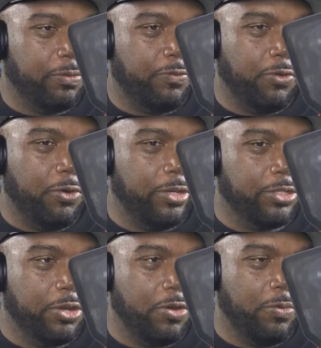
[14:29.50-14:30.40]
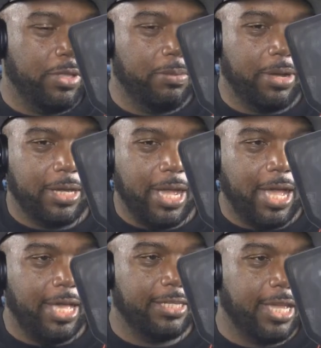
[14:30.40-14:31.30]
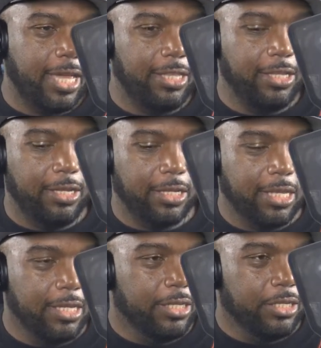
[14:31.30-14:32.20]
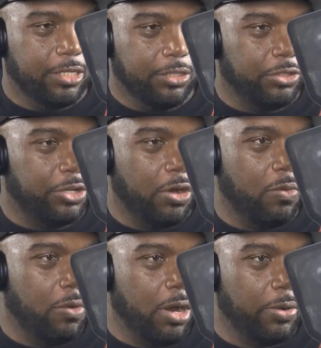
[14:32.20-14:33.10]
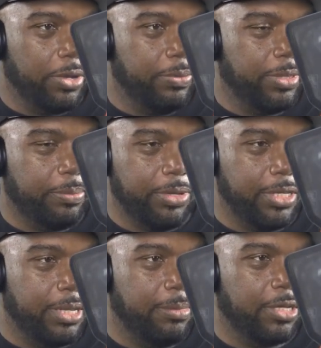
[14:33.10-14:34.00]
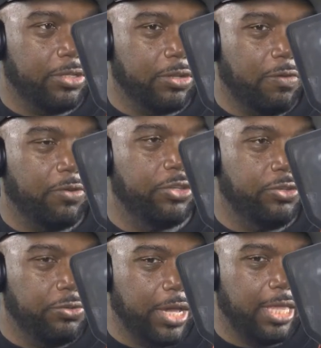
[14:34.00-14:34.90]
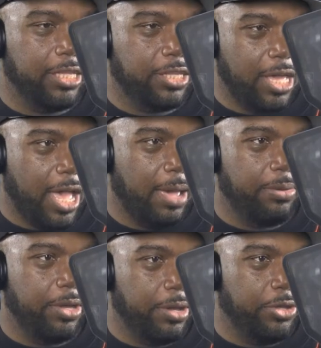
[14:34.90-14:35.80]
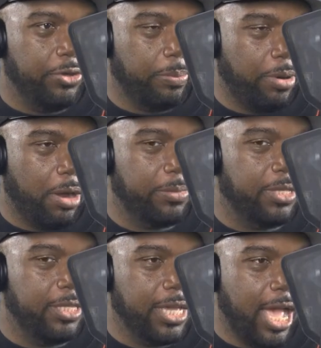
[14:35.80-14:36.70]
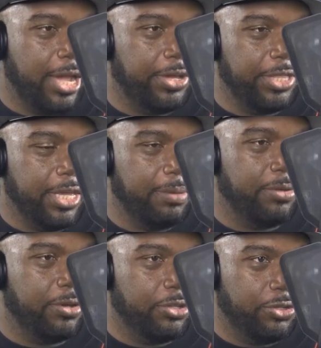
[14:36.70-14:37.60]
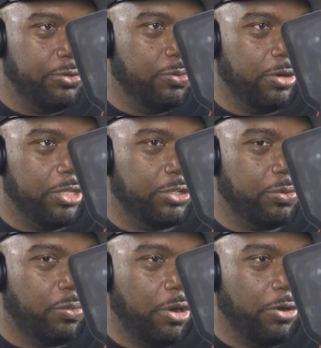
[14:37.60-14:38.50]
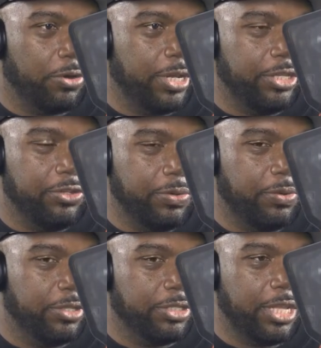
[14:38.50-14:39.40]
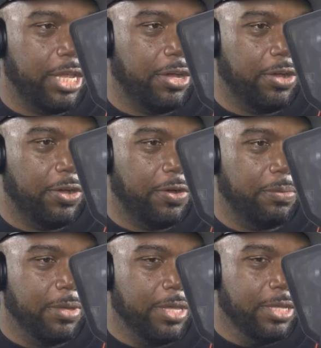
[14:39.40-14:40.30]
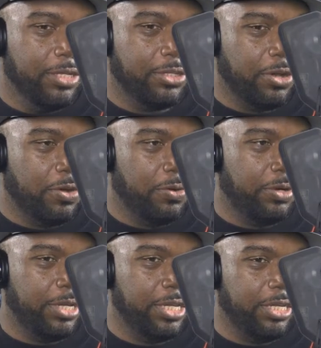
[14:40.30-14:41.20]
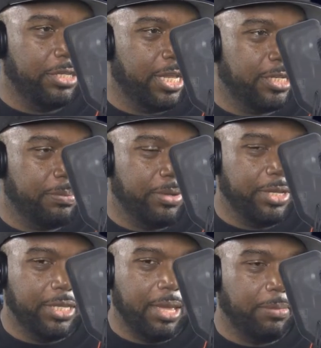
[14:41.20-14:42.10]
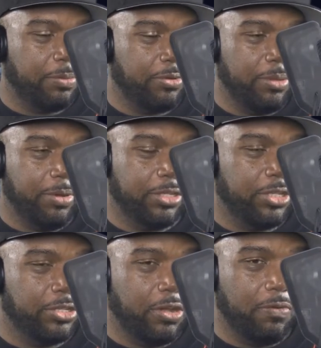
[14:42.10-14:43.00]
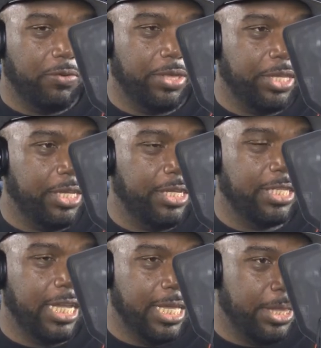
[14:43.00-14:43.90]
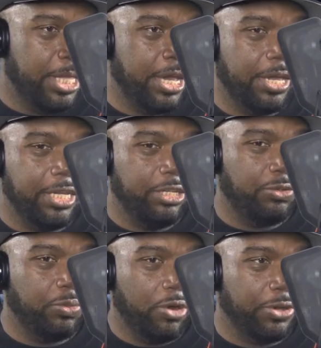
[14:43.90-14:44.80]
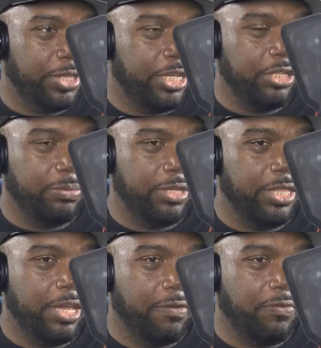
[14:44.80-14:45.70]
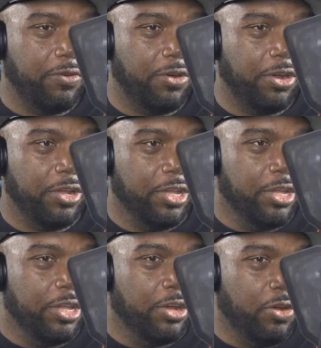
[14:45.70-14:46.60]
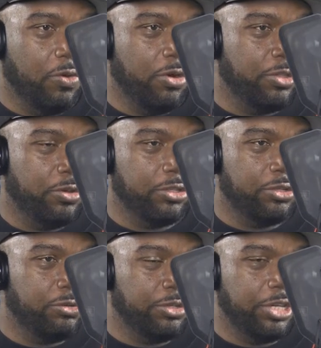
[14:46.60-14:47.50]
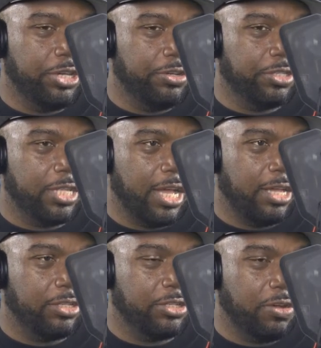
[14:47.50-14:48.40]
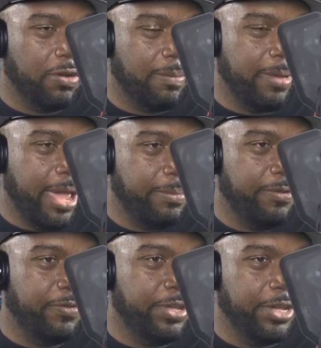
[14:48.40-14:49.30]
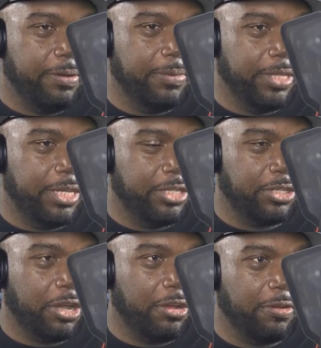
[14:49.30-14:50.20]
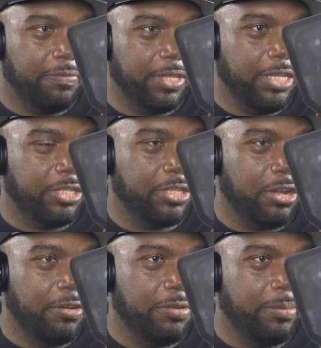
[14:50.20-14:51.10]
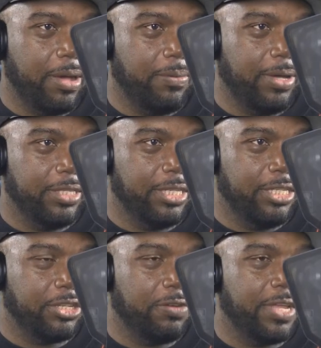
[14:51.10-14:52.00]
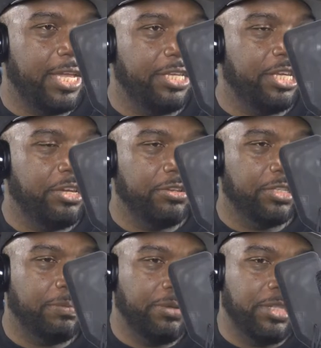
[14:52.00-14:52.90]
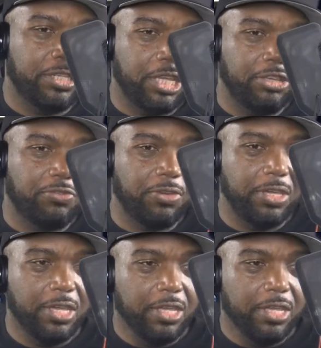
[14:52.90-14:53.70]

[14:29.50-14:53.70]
Ford told one of my guys, hey, look, don't worry, when the pandemic is over, you got a job here. You're permanently hired in because you wanted to work and you didn't want to stay at home. So the pandemic pretty much is over and he's in there. He's working. He's been there for going on 2 years now. So I'm happy for him. And he served 8 years in the penitentiary.